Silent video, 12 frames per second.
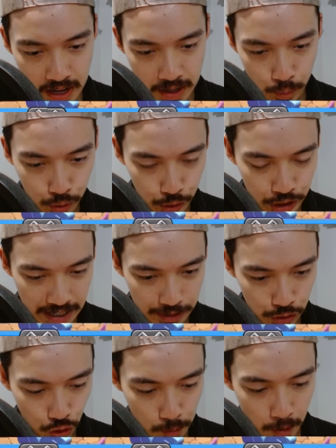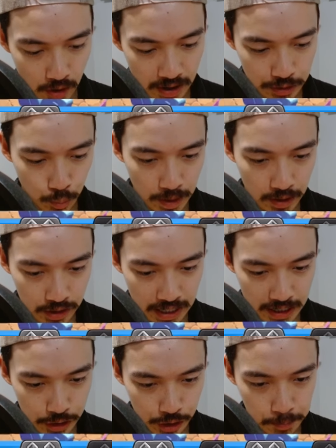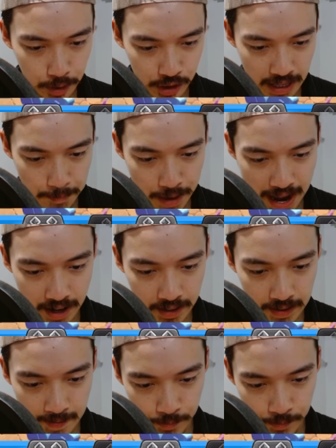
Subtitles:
We'll go Giant Snowball as well. Kind of just push that back.